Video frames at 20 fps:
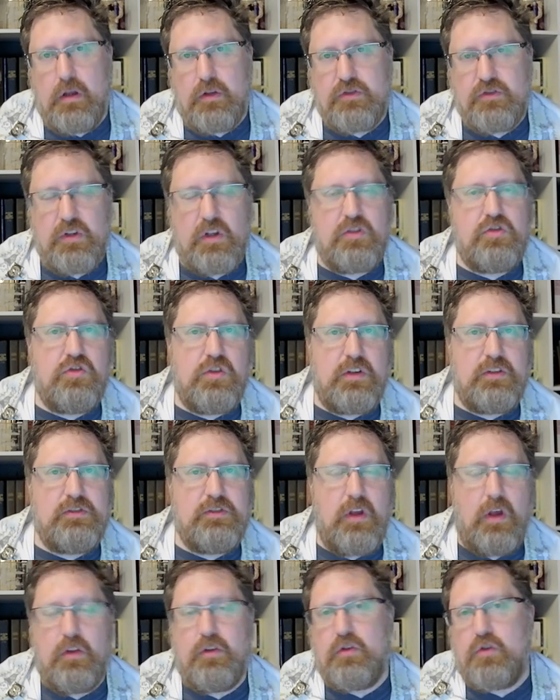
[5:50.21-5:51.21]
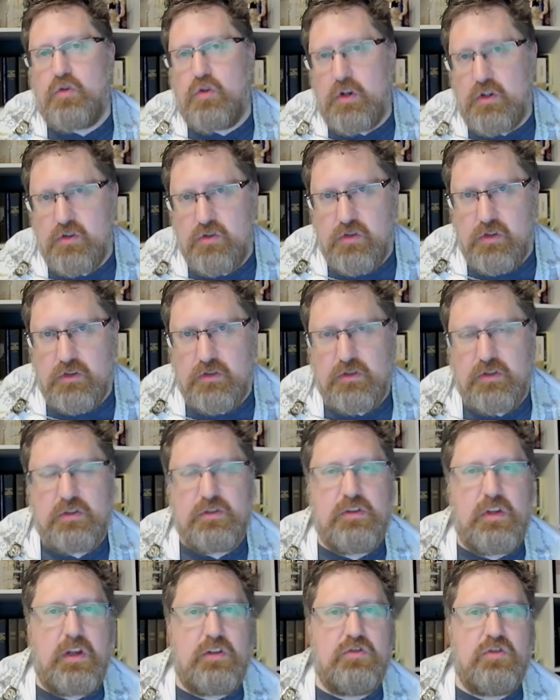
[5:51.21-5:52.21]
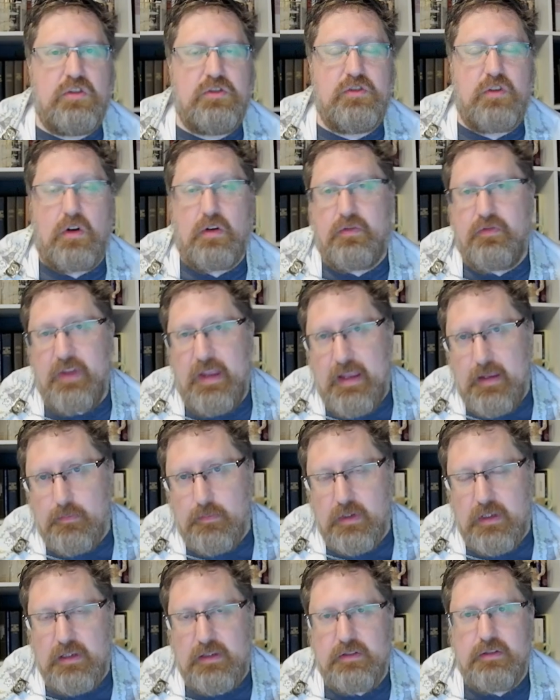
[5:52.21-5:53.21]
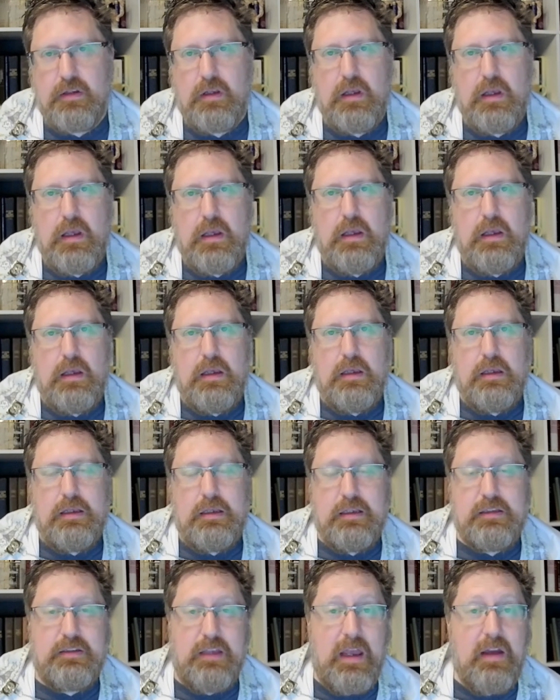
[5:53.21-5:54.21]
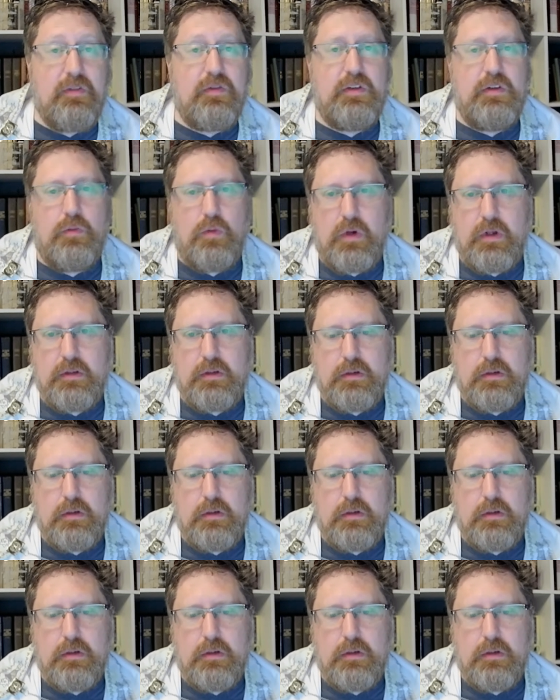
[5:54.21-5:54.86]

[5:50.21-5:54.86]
It's not just other Christians. It's not just our families. It's everyone.